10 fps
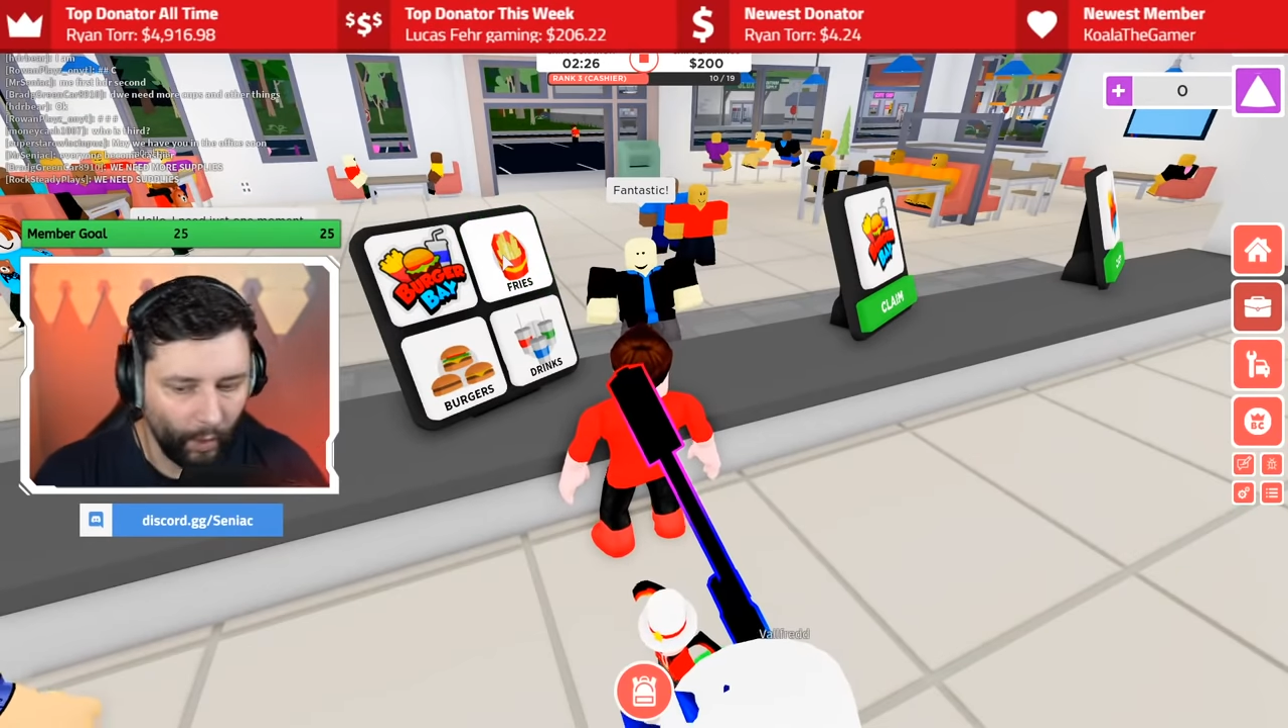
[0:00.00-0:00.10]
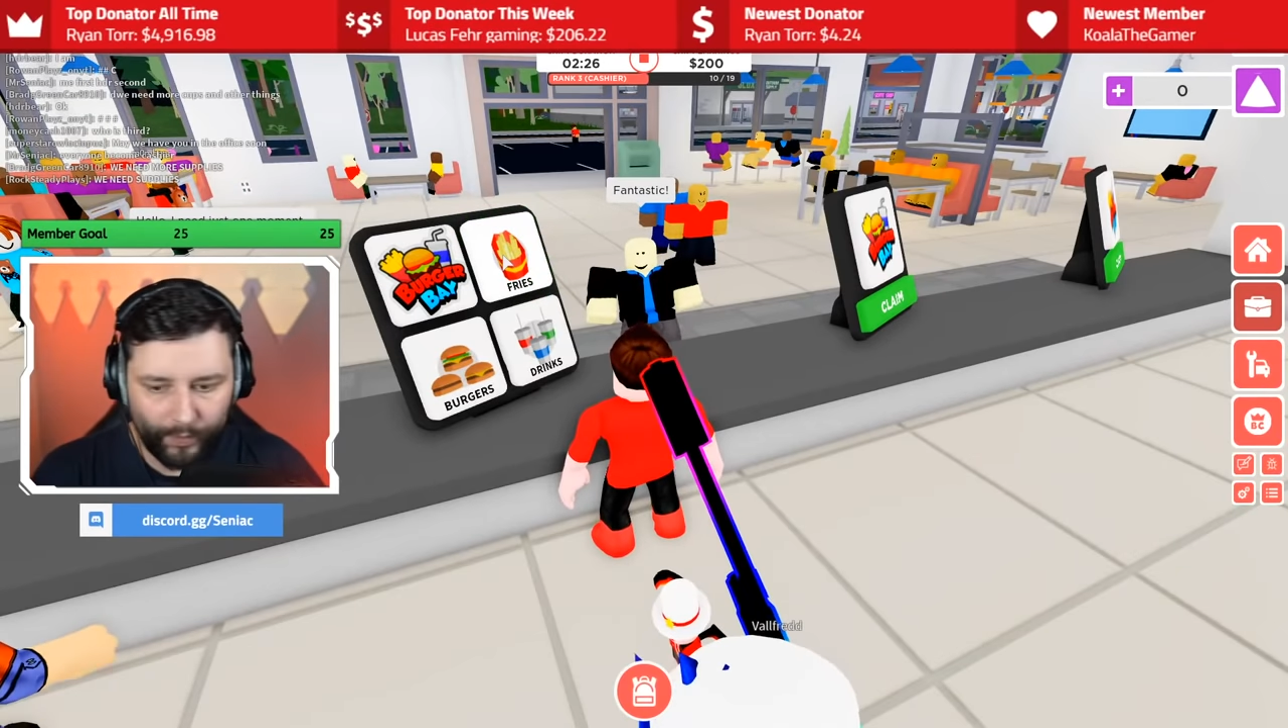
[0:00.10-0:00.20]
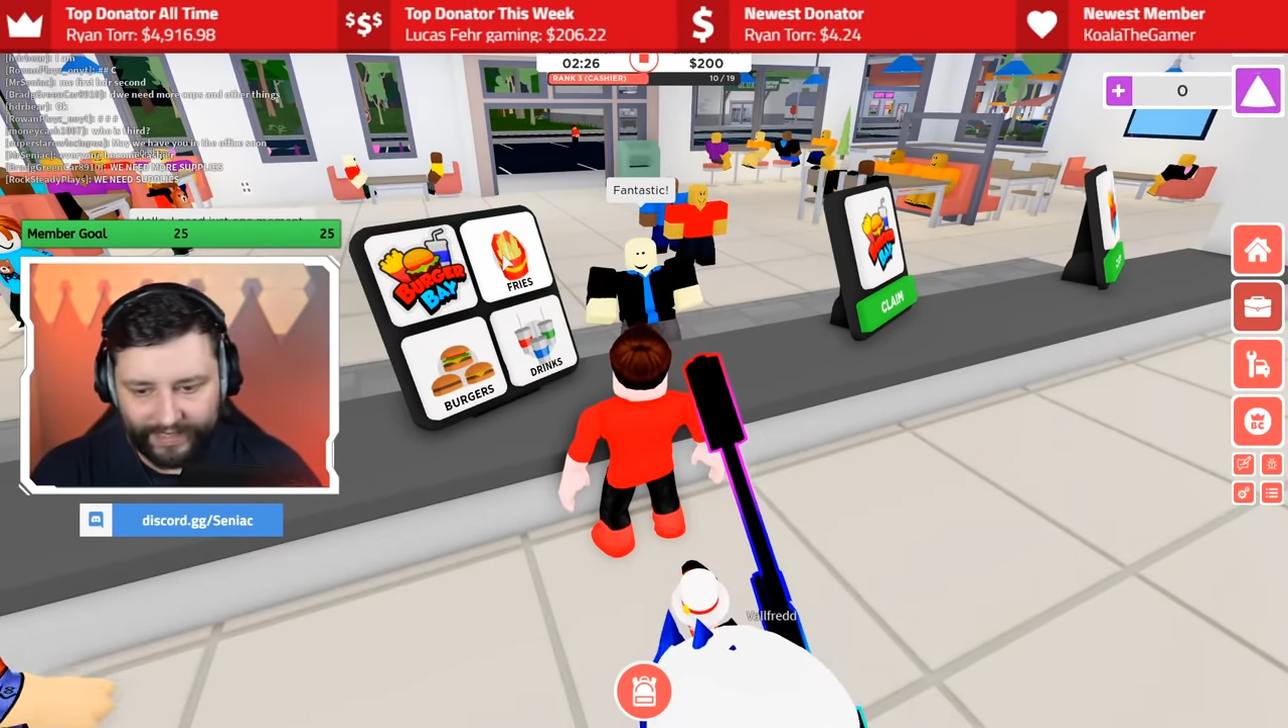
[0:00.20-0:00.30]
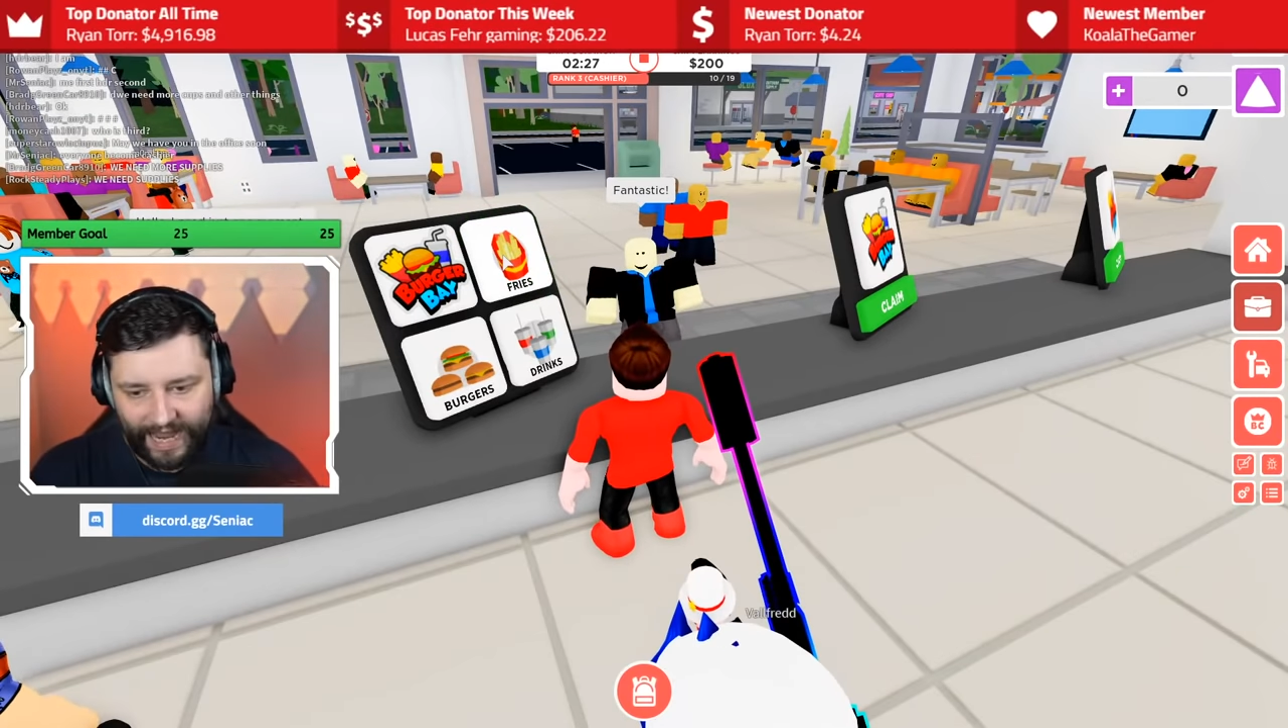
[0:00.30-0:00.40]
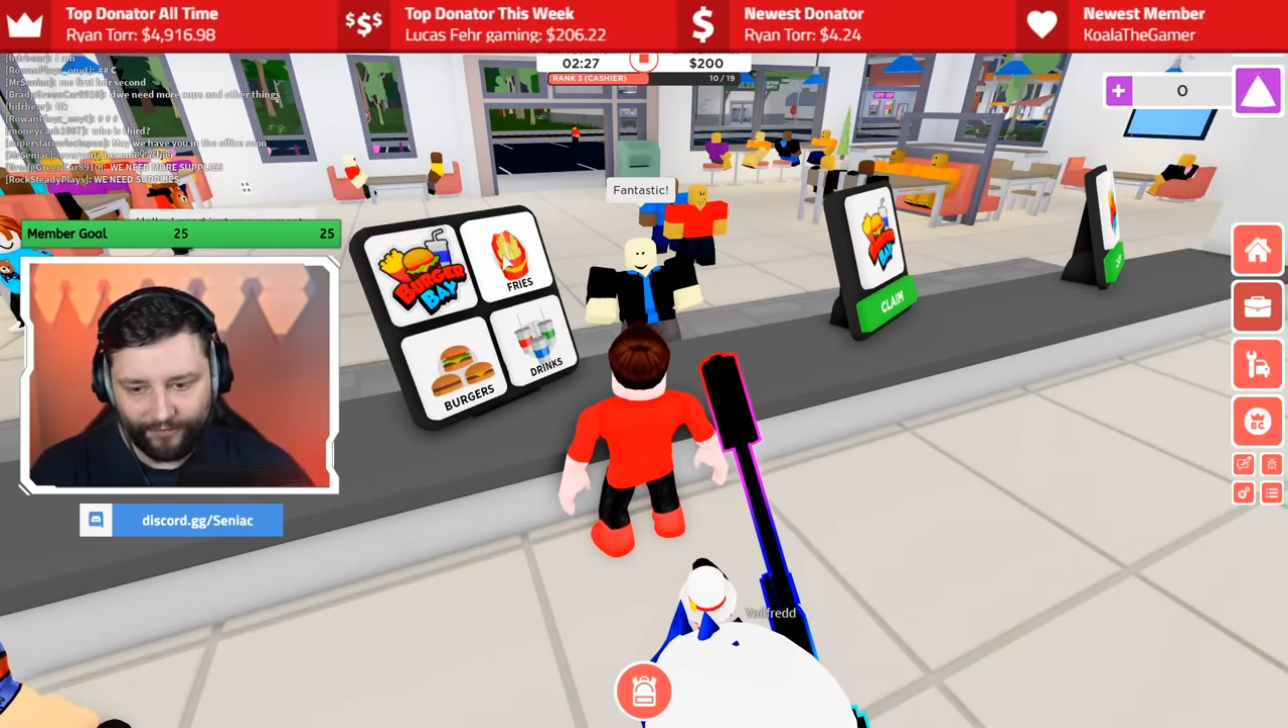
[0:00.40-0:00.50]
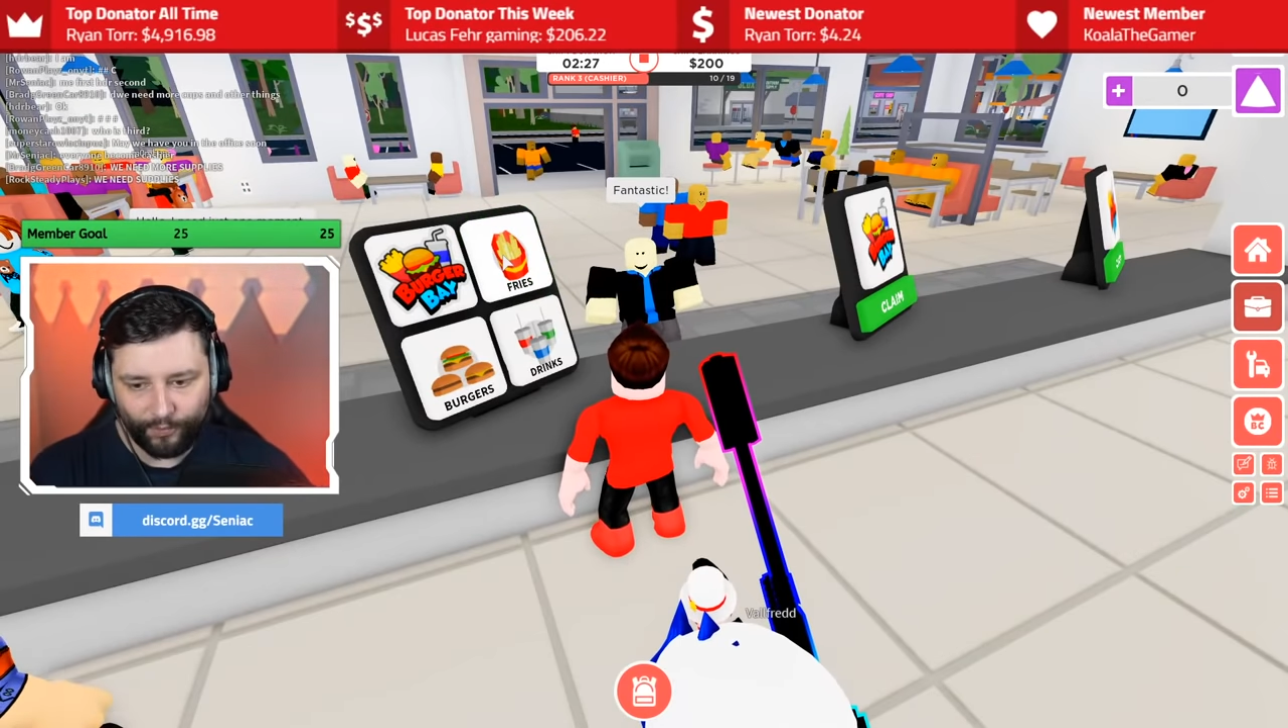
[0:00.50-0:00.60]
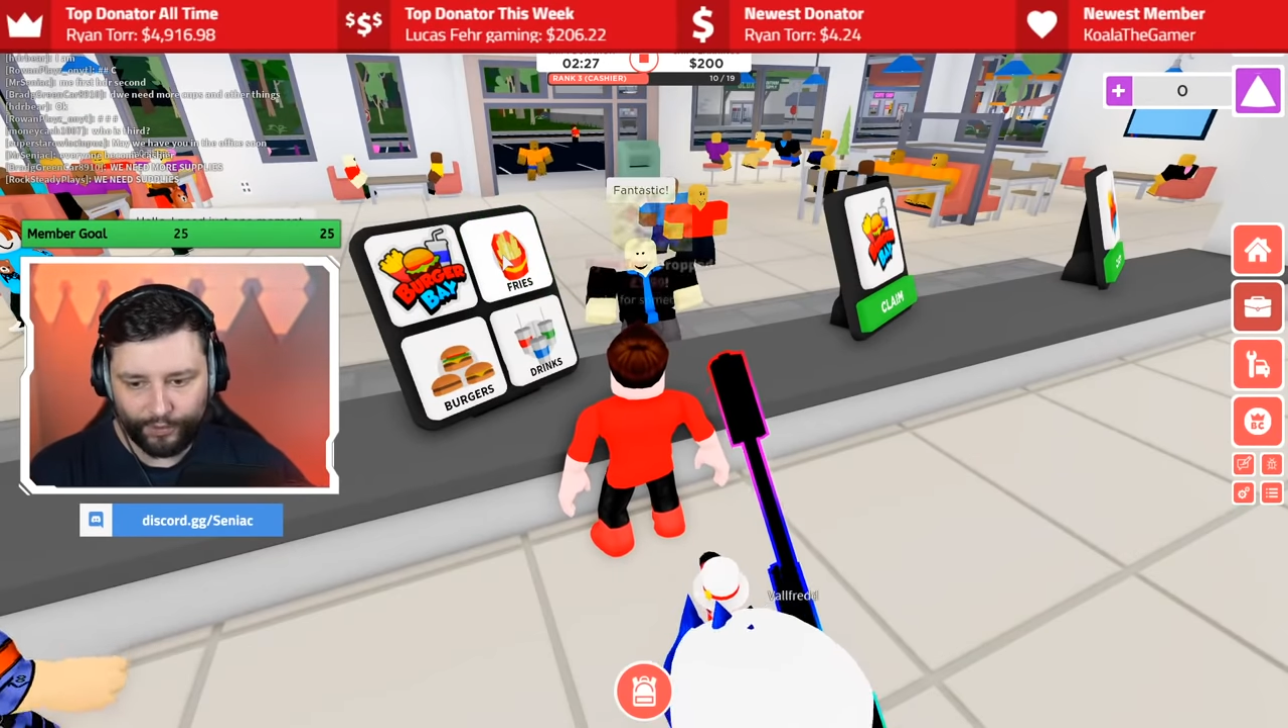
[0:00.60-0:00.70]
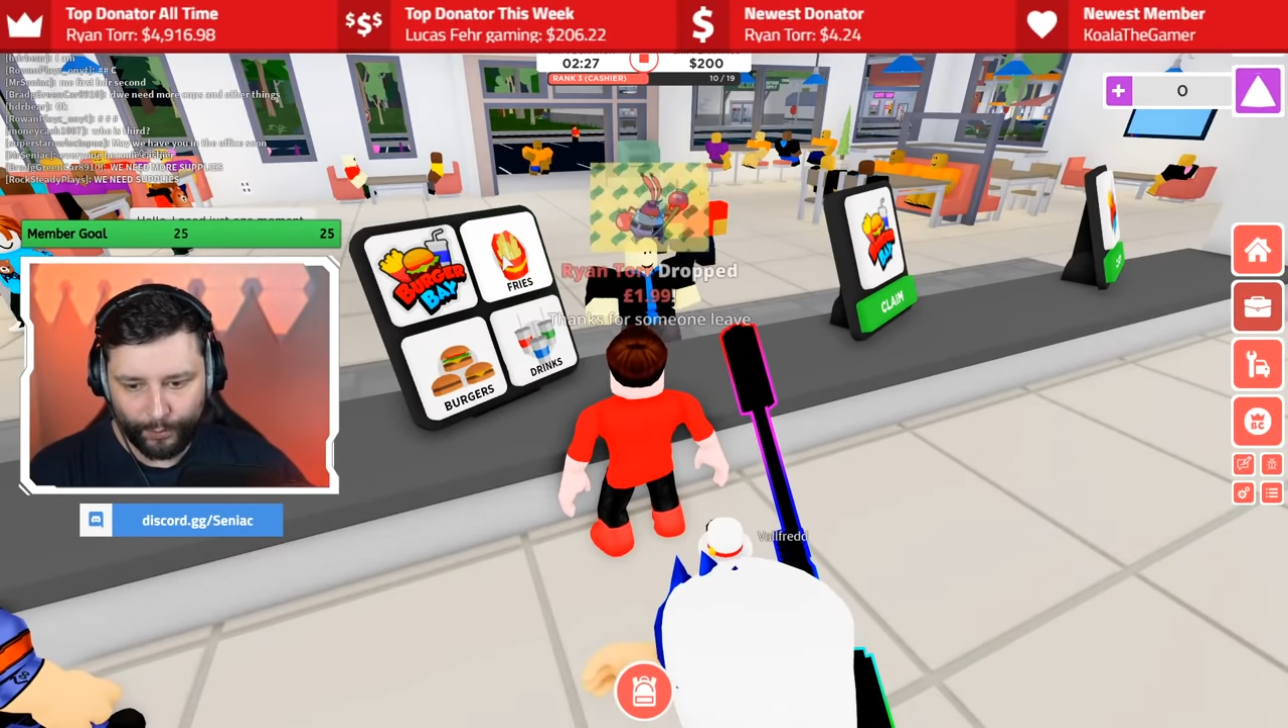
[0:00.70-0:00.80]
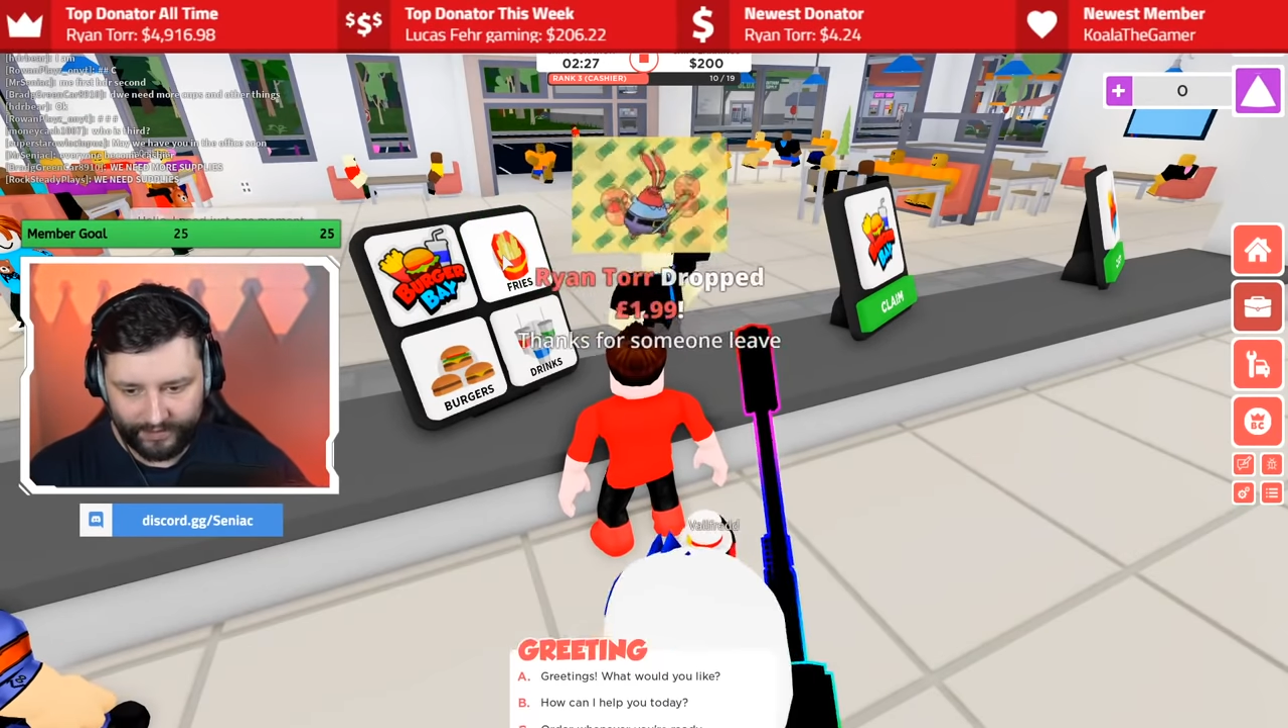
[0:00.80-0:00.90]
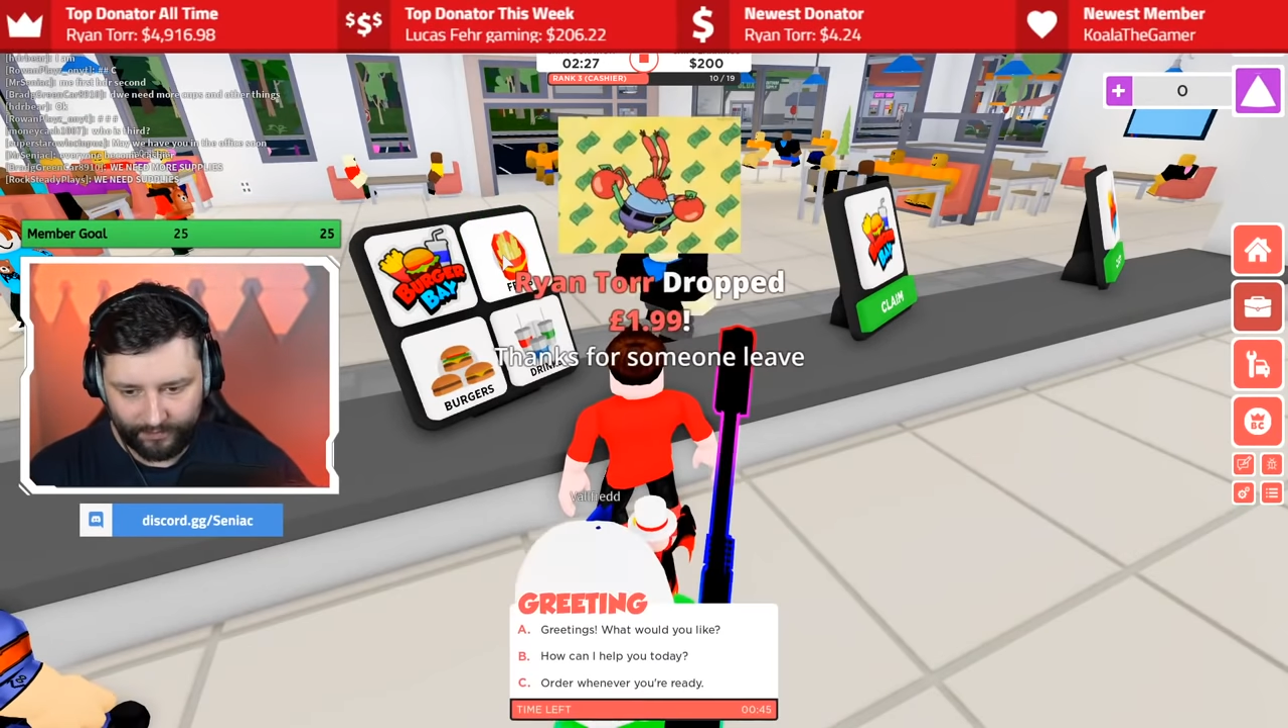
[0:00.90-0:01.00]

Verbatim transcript: We need everyone doing